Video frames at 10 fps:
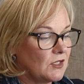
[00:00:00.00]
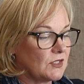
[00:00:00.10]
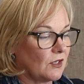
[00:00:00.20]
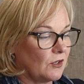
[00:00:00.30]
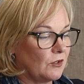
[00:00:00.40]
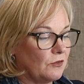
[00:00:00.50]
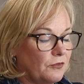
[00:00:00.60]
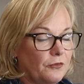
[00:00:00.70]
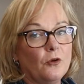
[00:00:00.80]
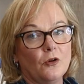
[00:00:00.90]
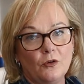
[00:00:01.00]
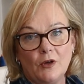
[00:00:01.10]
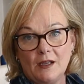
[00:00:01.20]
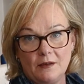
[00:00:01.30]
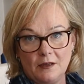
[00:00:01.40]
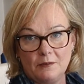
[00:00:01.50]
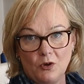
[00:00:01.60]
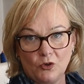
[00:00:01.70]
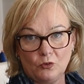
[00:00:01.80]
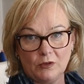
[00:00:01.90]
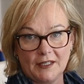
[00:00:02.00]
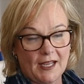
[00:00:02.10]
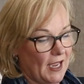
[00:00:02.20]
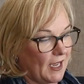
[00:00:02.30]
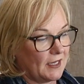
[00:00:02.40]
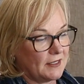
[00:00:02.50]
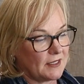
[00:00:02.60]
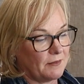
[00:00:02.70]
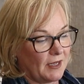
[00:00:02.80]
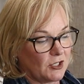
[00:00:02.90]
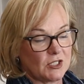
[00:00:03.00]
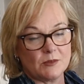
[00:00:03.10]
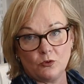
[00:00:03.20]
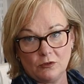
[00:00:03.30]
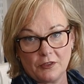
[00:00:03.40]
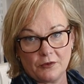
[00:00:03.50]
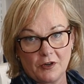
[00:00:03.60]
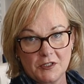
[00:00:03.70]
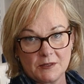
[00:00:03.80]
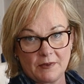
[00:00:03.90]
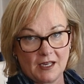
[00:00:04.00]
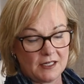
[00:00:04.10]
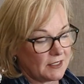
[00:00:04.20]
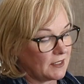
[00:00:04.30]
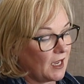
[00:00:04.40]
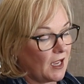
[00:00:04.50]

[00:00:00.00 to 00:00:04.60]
So for a model that has a much smaller throat space,